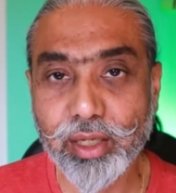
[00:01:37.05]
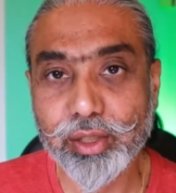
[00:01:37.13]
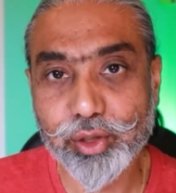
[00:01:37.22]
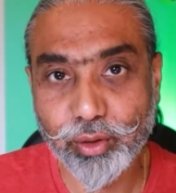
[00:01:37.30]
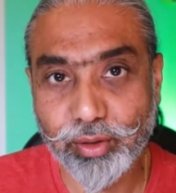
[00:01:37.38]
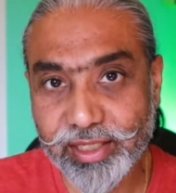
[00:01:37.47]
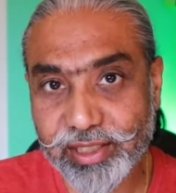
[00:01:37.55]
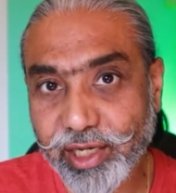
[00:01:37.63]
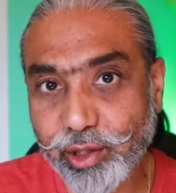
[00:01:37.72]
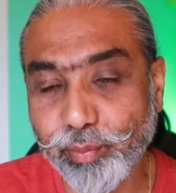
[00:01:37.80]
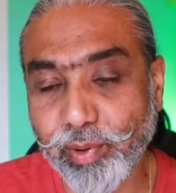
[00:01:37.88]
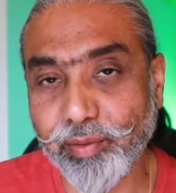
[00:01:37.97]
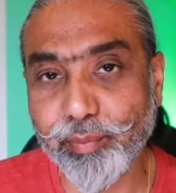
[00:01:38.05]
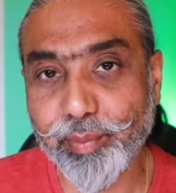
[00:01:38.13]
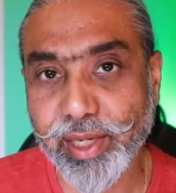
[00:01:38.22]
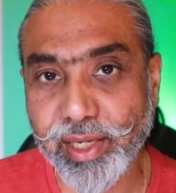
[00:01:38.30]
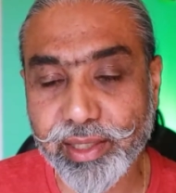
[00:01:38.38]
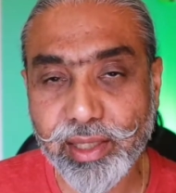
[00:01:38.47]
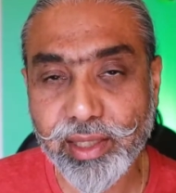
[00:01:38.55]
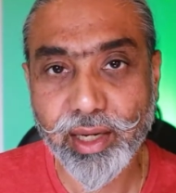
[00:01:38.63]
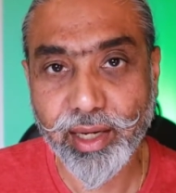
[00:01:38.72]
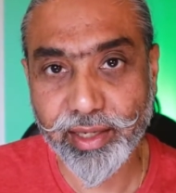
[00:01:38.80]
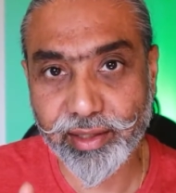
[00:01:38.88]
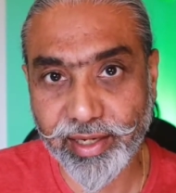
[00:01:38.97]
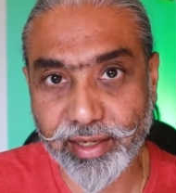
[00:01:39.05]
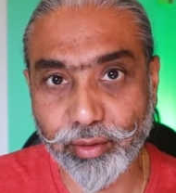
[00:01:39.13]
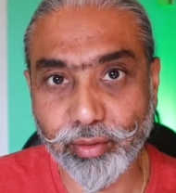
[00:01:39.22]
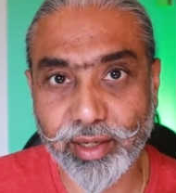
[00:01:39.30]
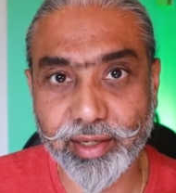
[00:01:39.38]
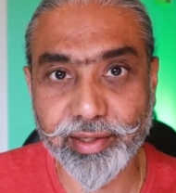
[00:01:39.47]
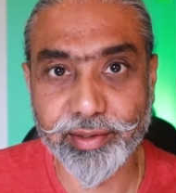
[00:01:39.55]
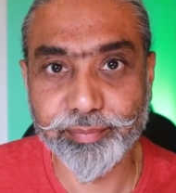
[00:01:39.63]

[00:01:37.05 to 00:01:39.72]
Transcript: so let's get to power bi and take a look at it